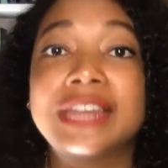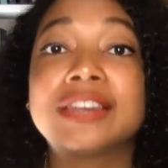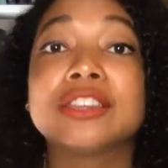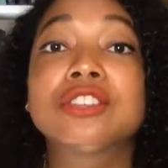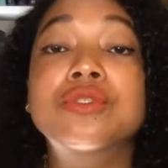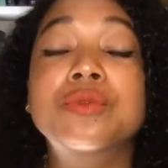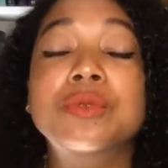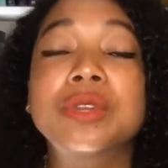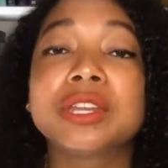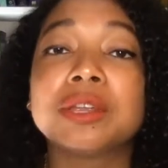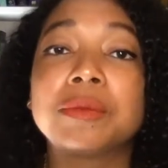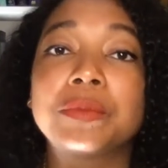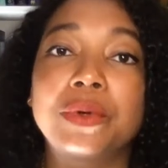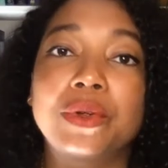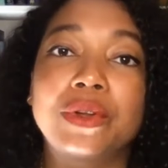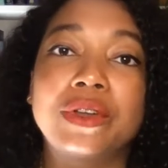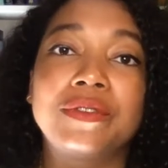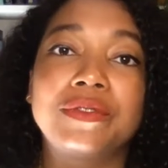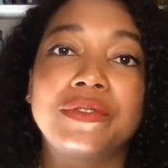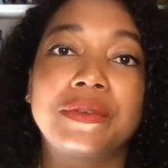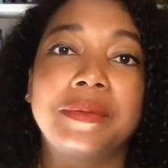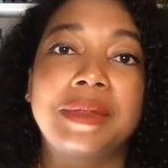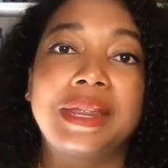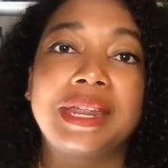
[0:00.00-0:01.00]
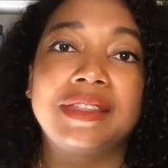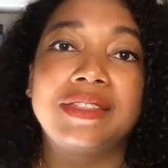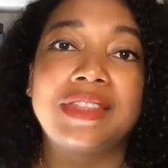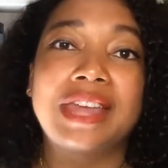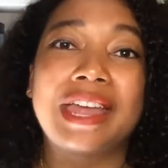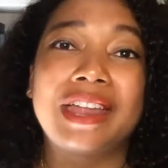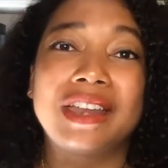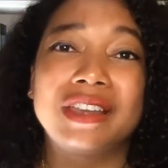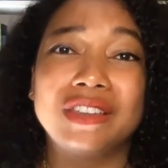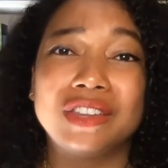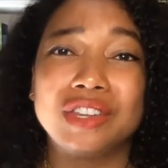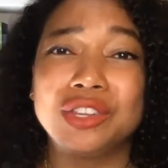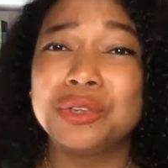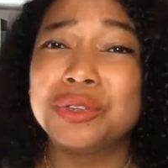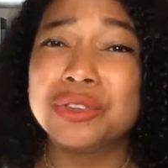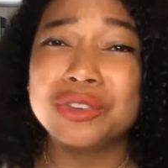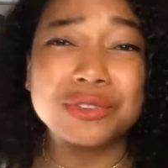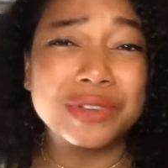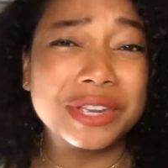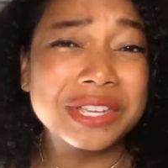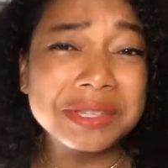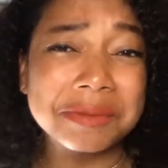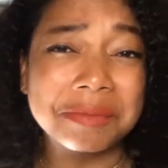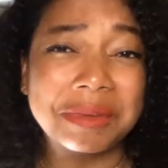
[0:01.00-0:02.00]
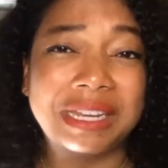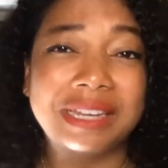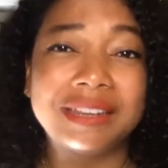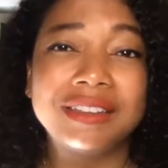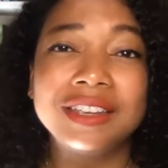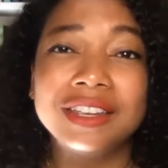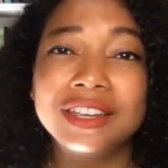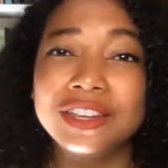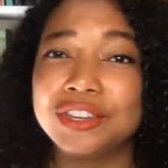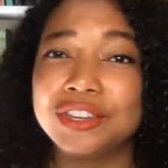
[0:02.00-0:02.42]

and it's really important for me that you can trust me.